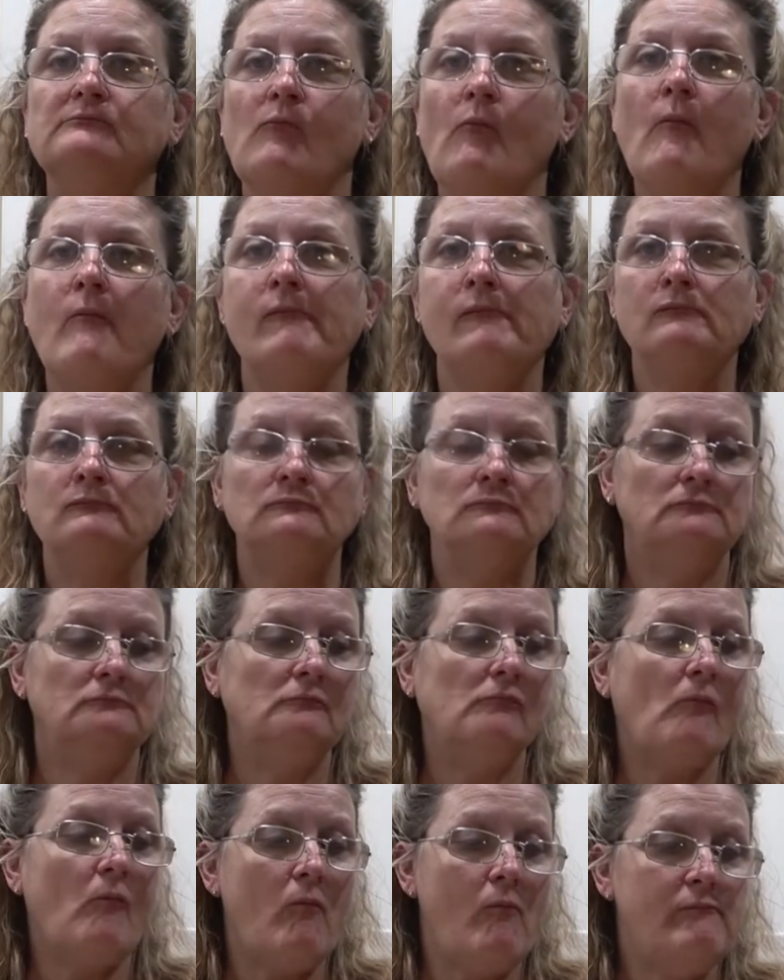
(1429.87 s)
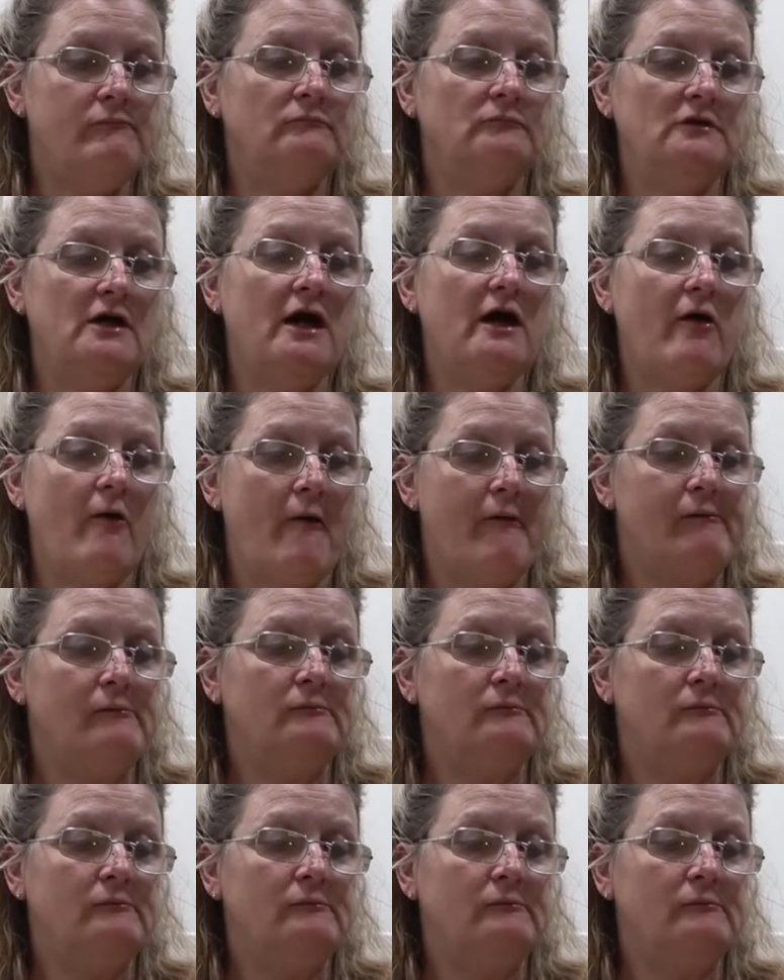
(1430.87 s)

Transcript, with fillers: Are they? For mm. real? Yeah.